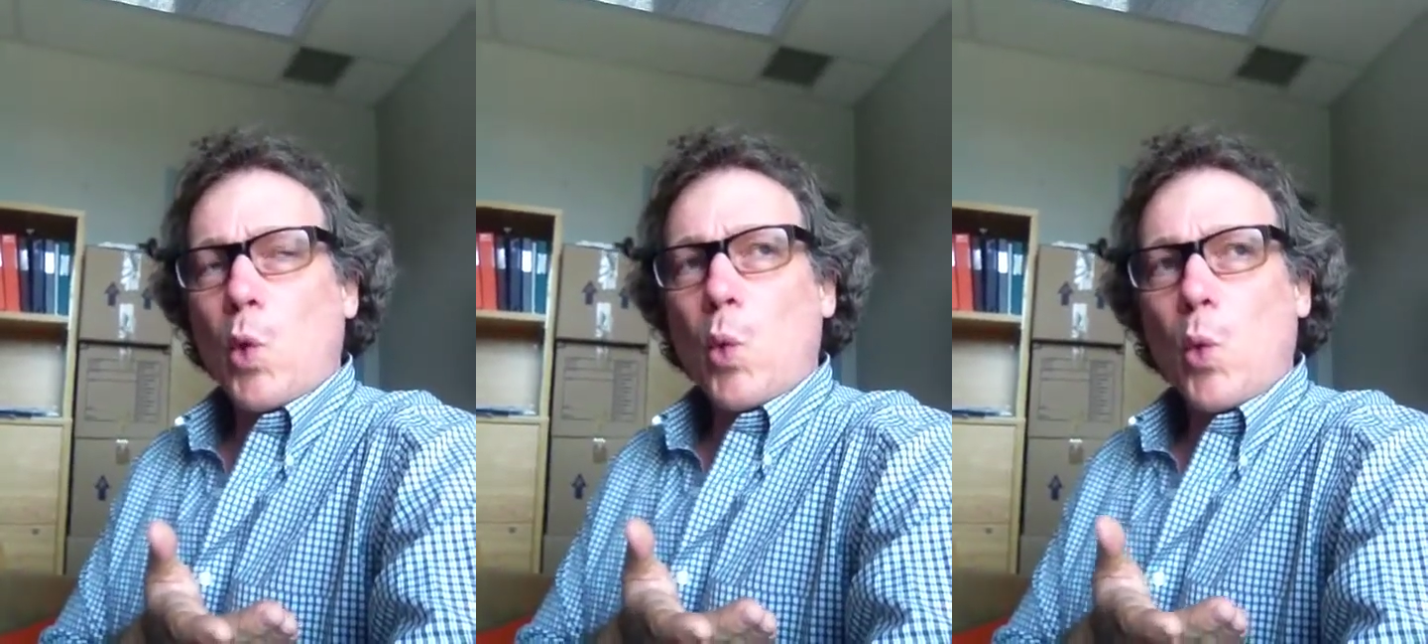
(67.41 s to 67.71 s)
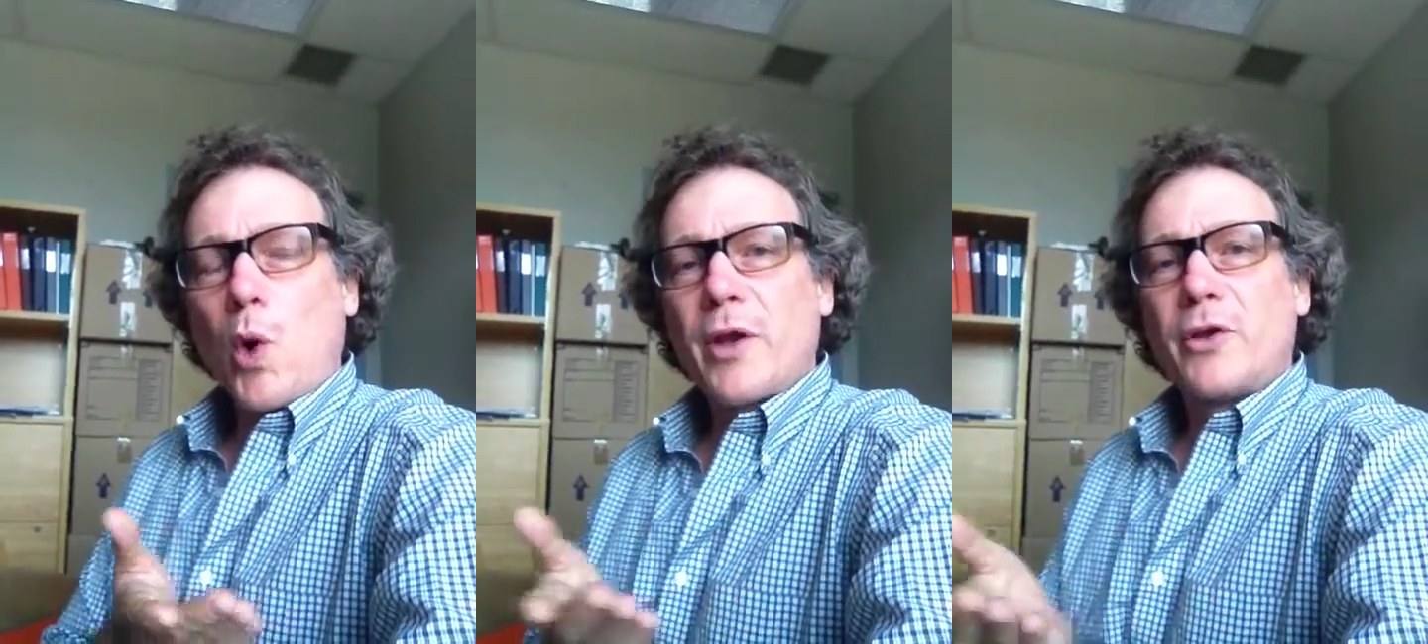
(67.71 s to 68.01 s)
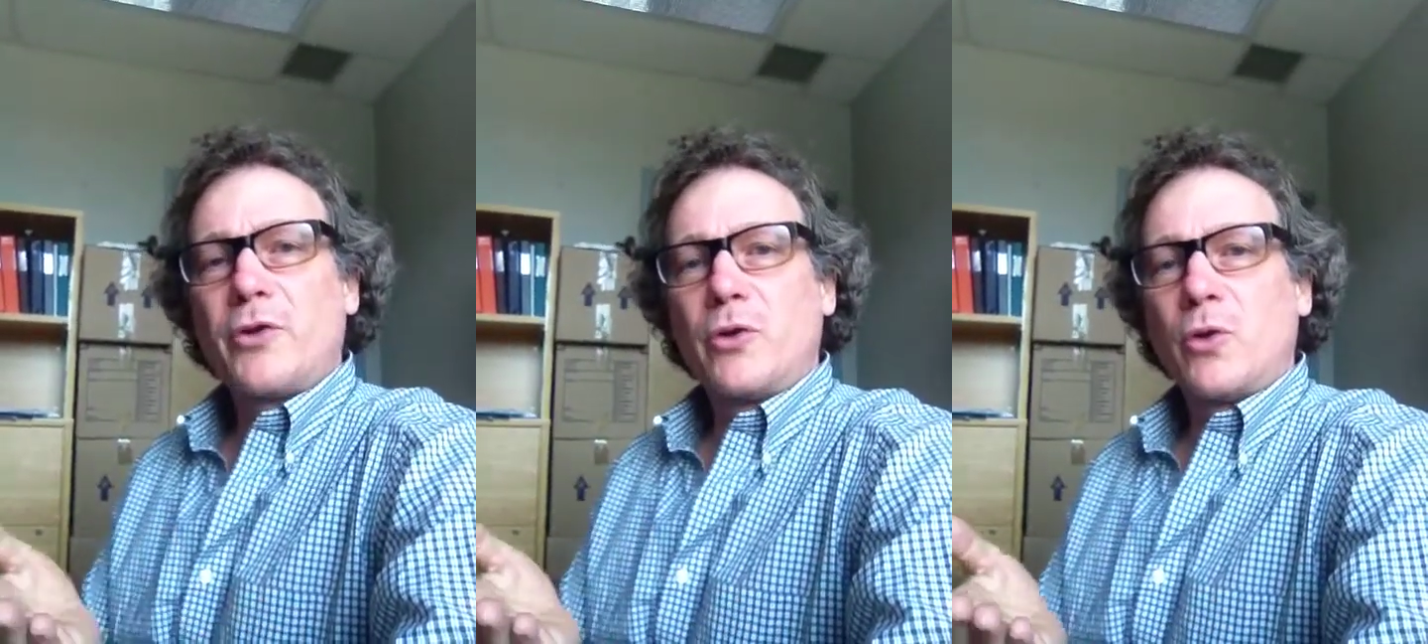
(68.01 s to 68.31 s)
what
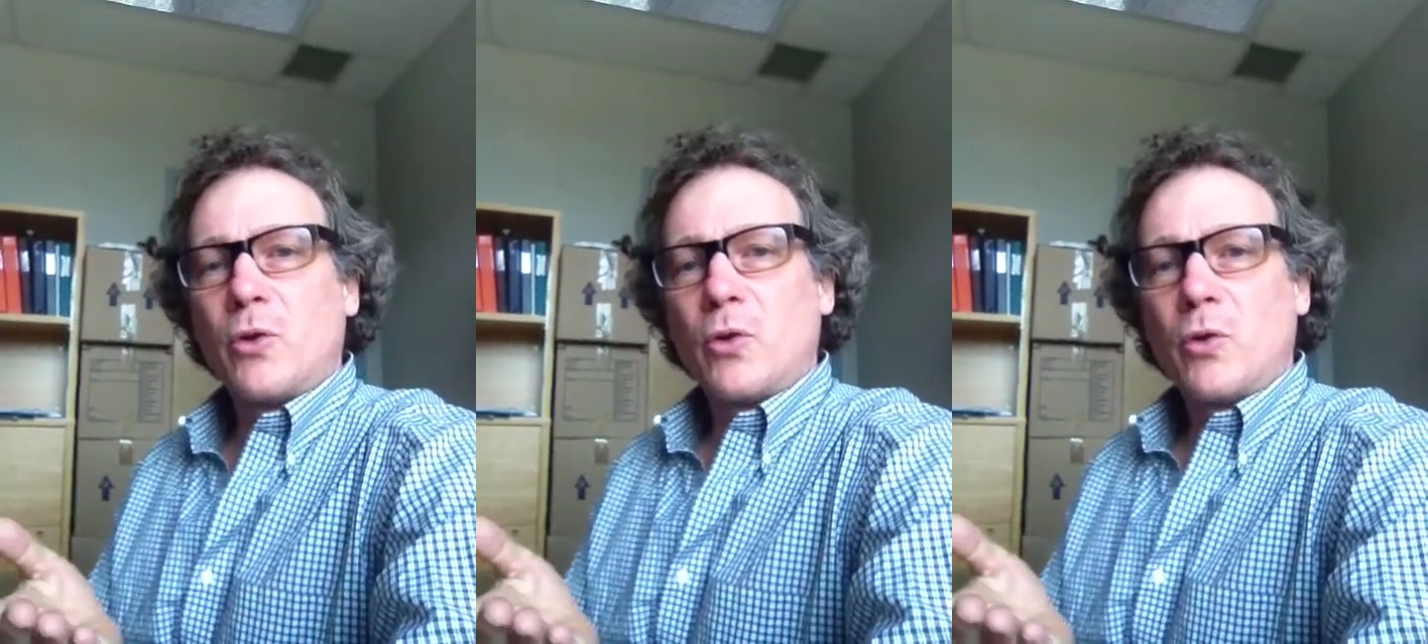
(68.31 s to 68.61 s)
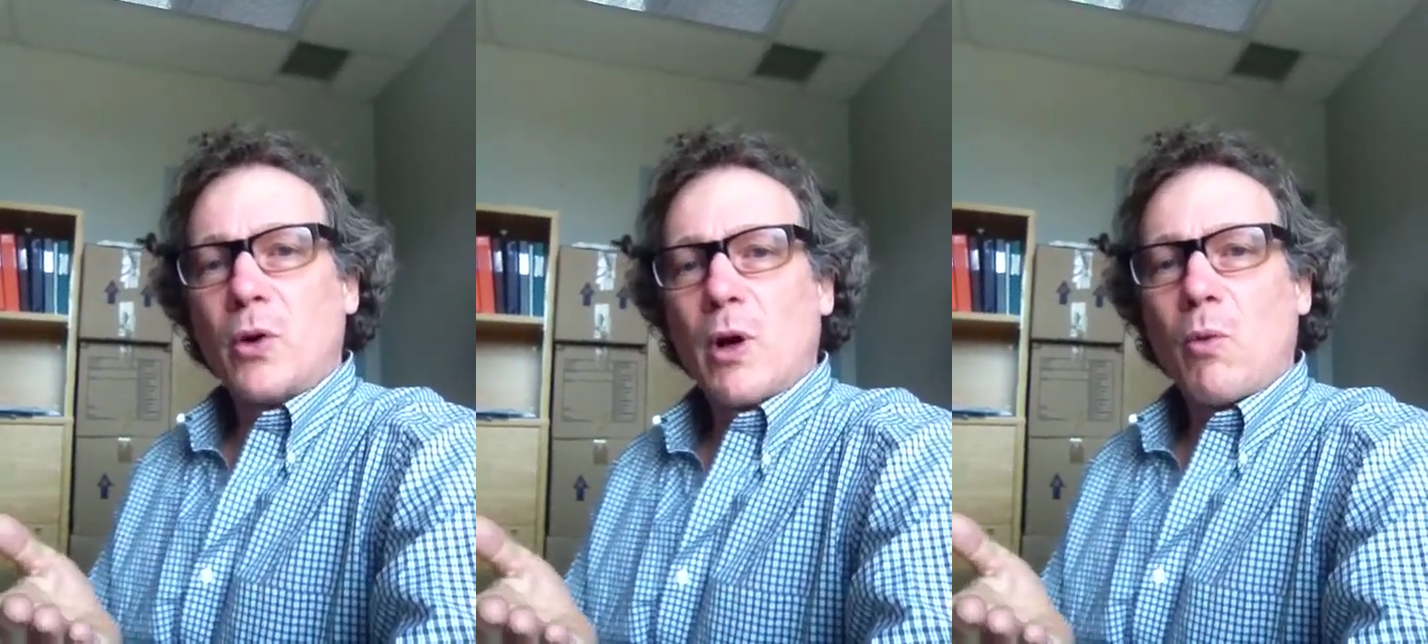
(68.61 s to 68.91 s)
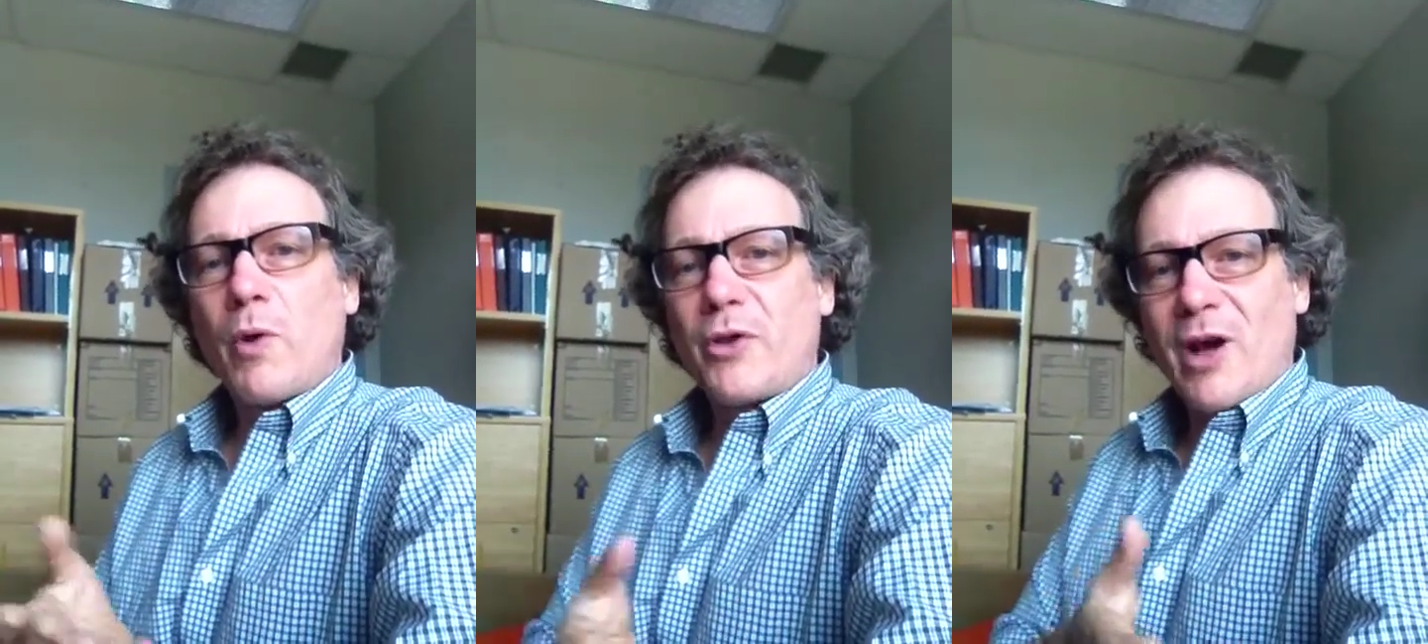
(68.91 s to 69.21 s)
you do
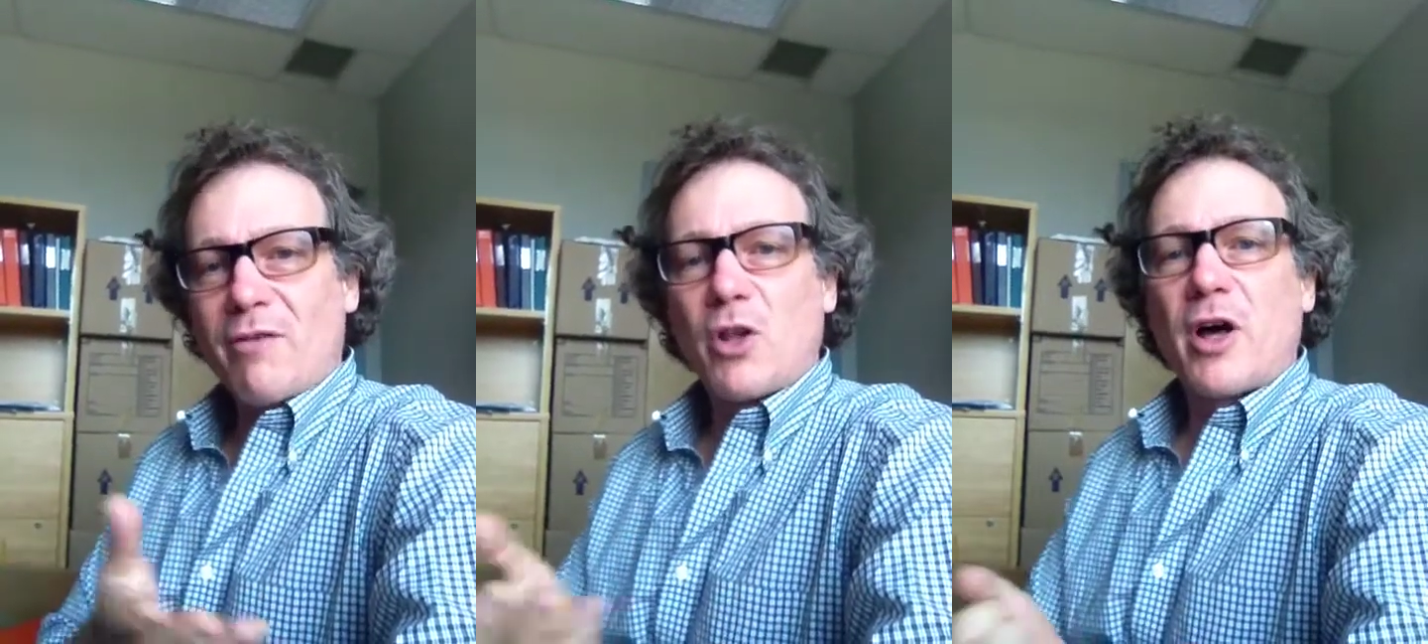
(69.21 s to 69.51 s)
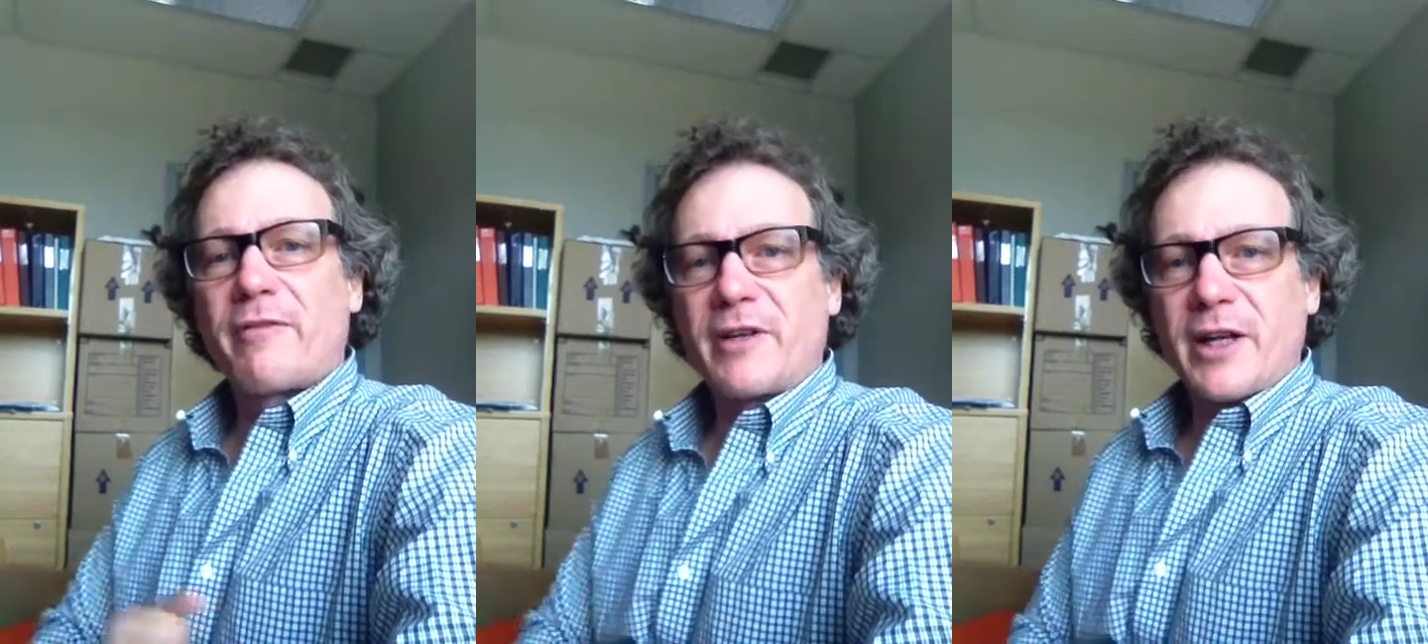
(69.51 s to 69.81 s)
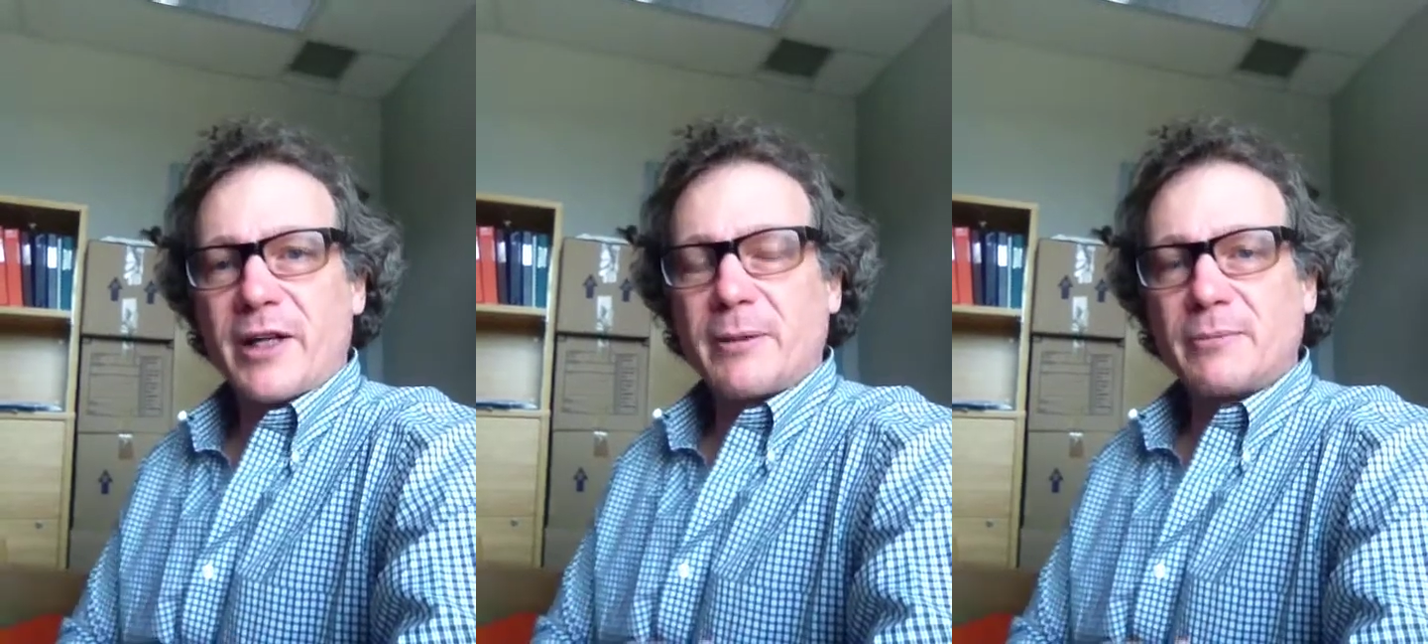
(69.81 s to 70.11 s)
when you have a lot of
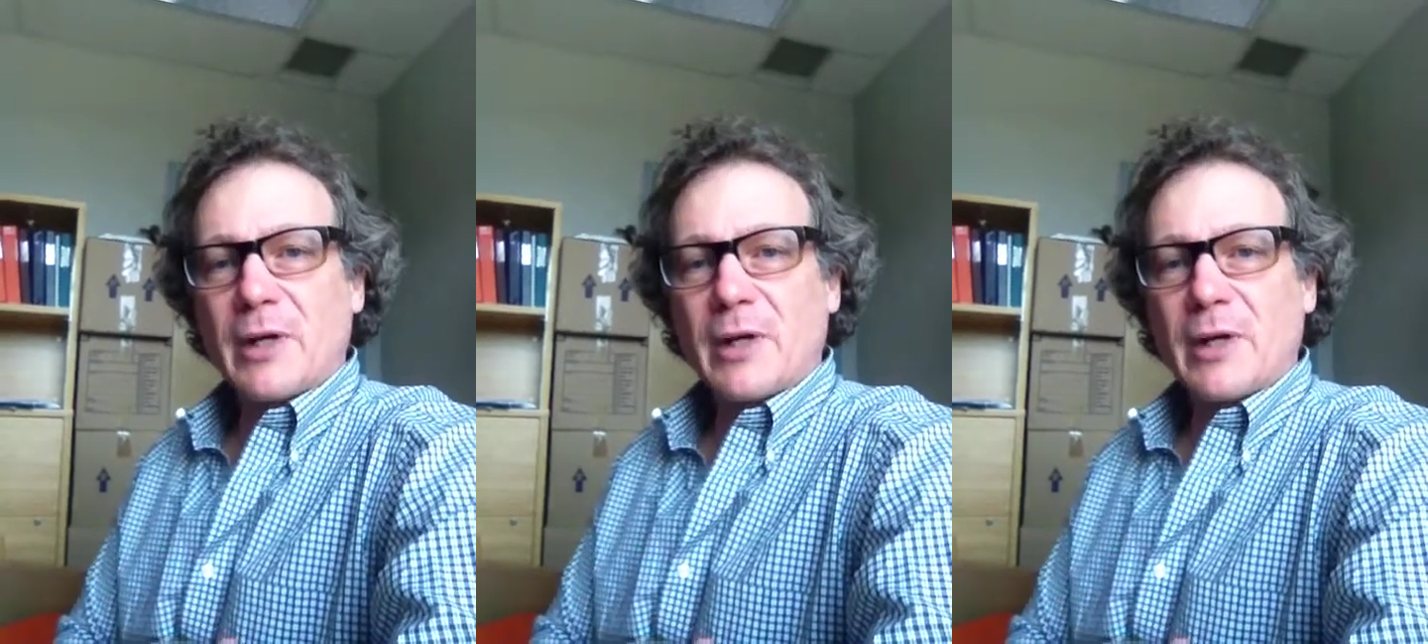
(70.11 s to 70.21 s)
data,